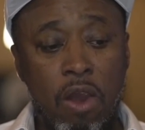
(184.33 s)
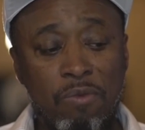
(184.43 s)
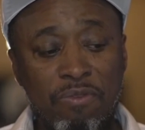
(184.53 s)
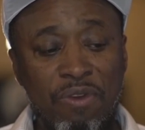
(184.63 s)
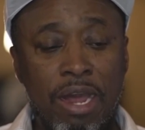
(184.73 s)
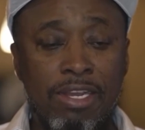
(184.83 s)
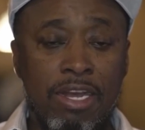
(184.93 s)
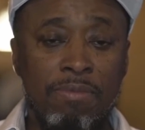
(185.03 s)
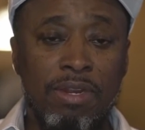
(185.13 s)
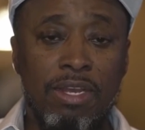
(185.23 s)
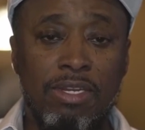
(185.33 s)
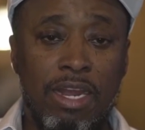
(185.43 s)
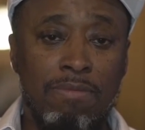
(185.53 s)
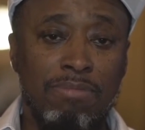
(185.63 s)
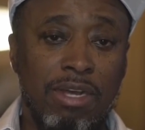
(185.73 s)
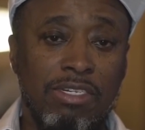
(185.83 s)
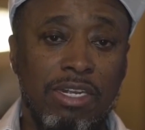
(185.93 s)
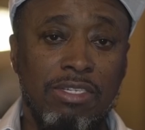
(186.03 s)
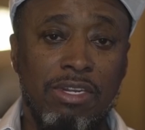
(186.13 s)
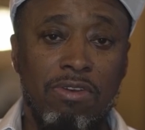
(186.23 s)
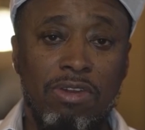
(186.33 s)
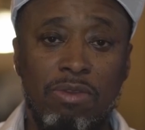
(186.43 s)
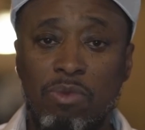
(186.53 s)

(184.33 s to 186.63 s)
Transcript: we finally come together like butt cheeks knowing that